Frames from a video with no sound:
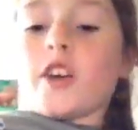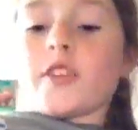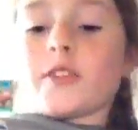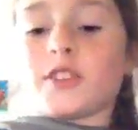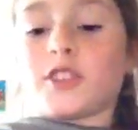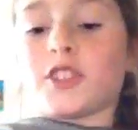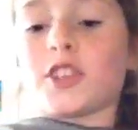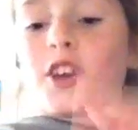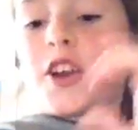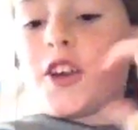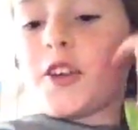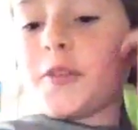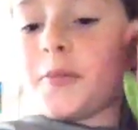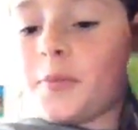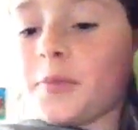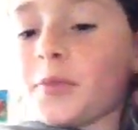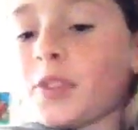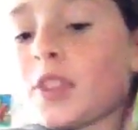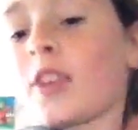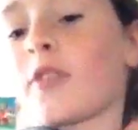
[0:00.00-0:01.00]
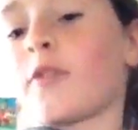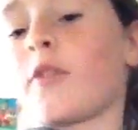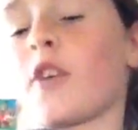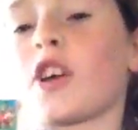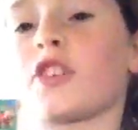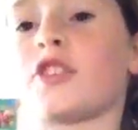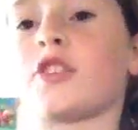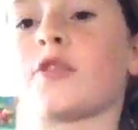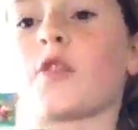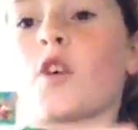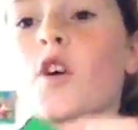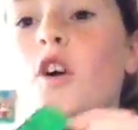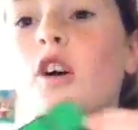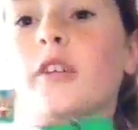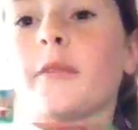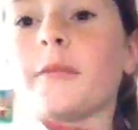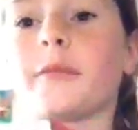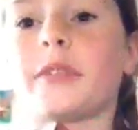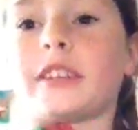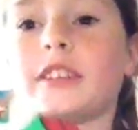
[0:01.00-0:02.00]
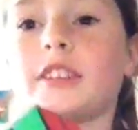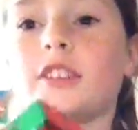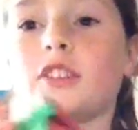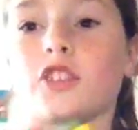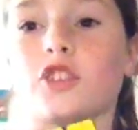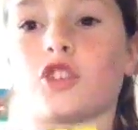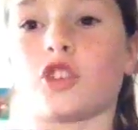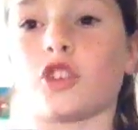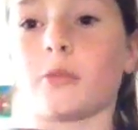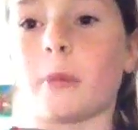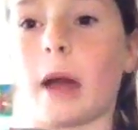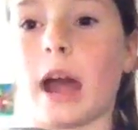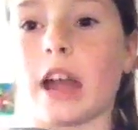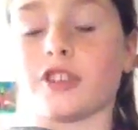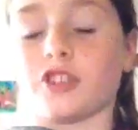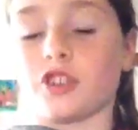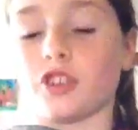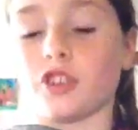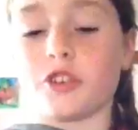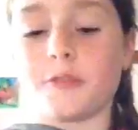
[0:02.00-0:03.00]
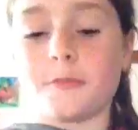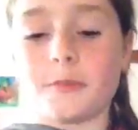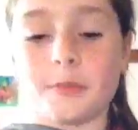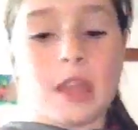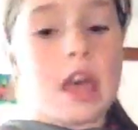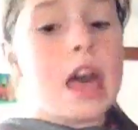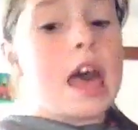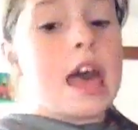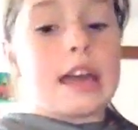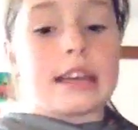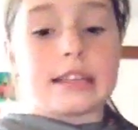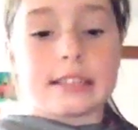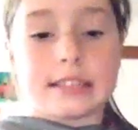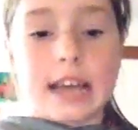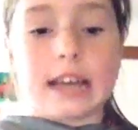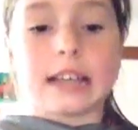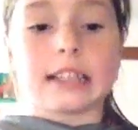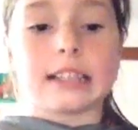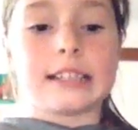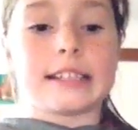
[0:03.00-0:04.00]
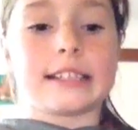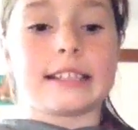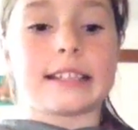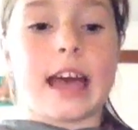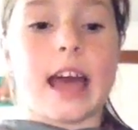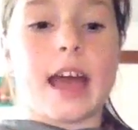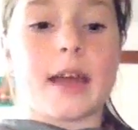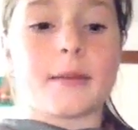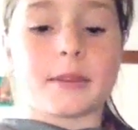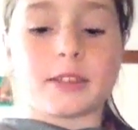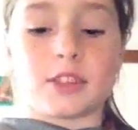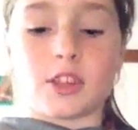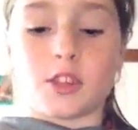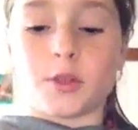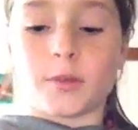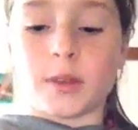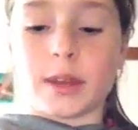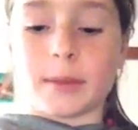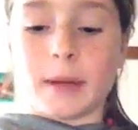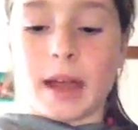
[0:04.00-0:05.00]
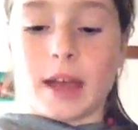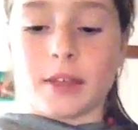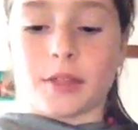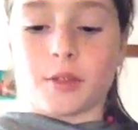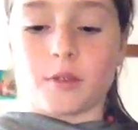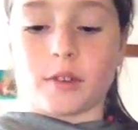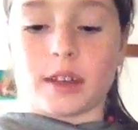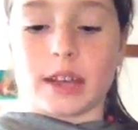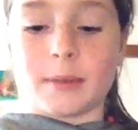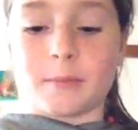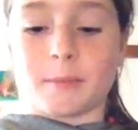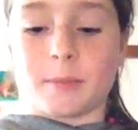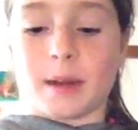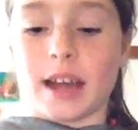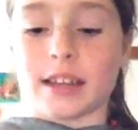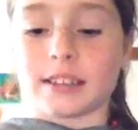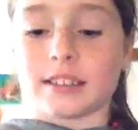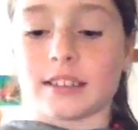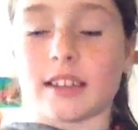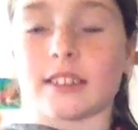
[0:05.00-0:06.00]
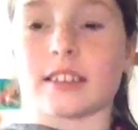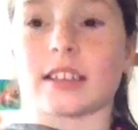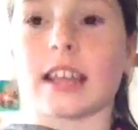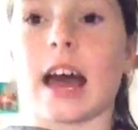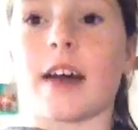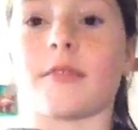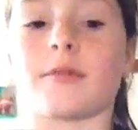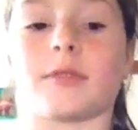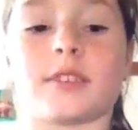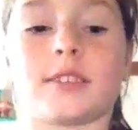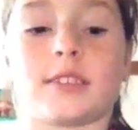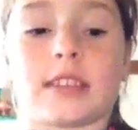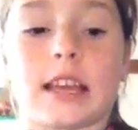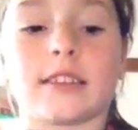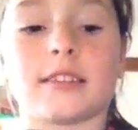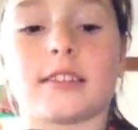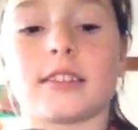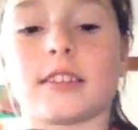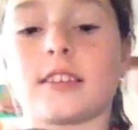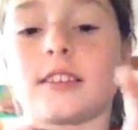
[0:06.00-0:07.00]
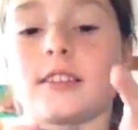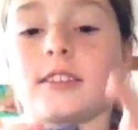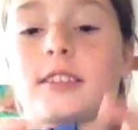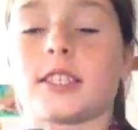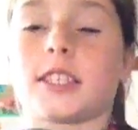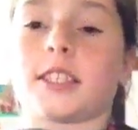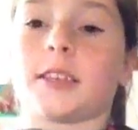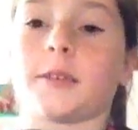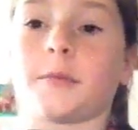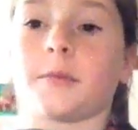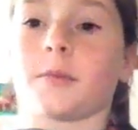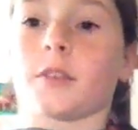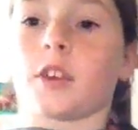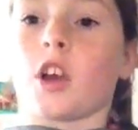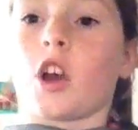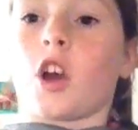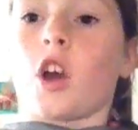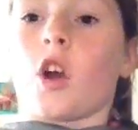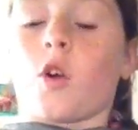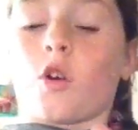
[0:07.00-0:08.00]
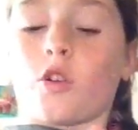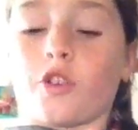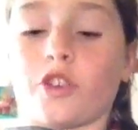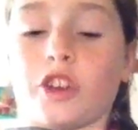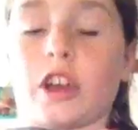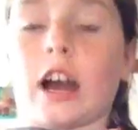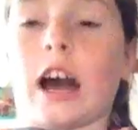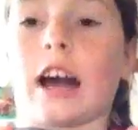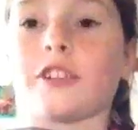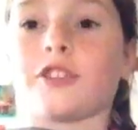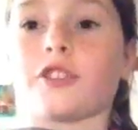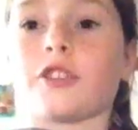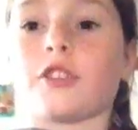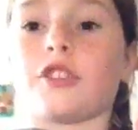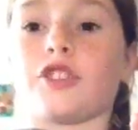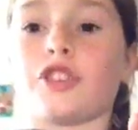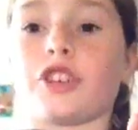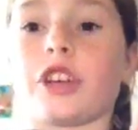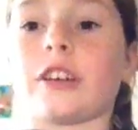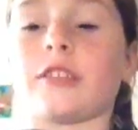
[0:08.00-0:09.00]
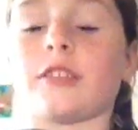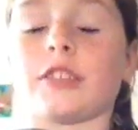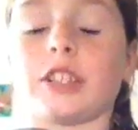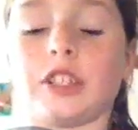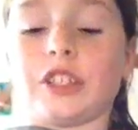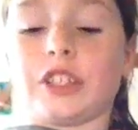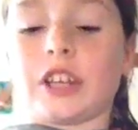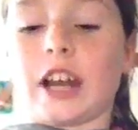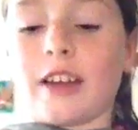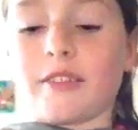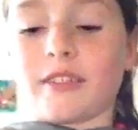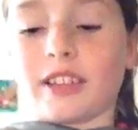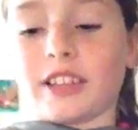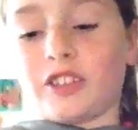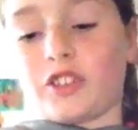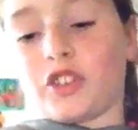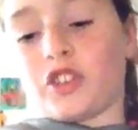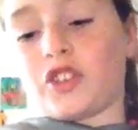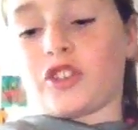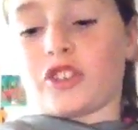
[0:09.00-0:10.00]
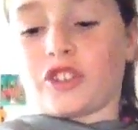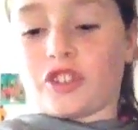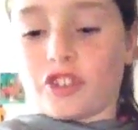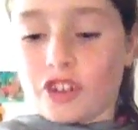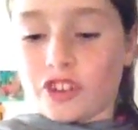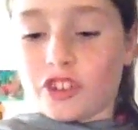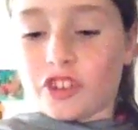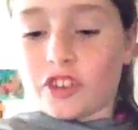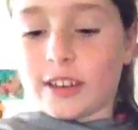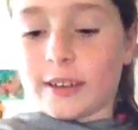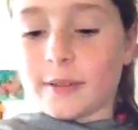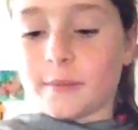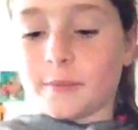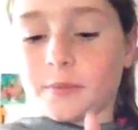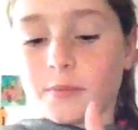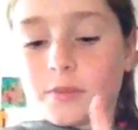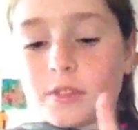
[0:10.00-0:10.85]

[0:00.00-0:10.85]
So first of all, this is a 2x2, exactly the same as a 3x3, but doesn't have centers, or you can't really do crisscross on it.